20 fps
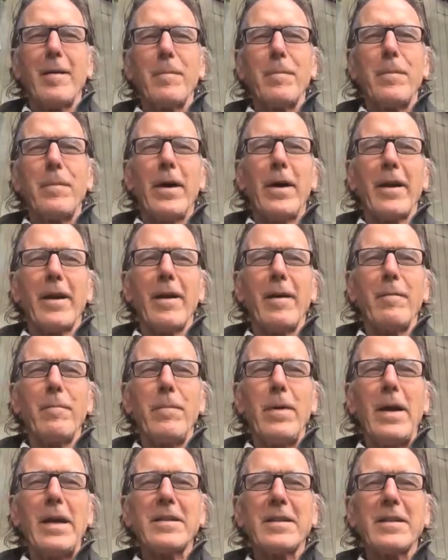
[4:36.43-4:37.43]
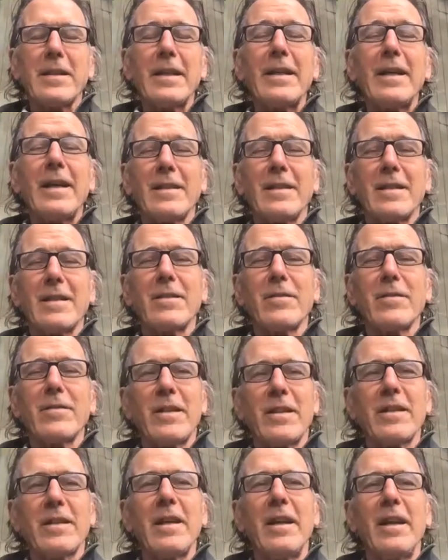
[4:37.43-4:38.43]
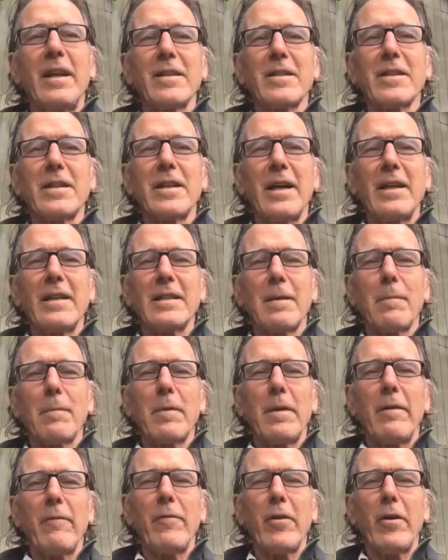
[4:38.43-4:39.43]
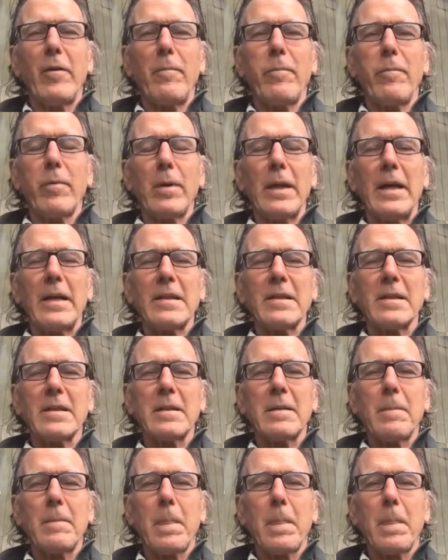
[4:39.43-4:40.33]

But basically, yes, it is nice. I'm very blessed.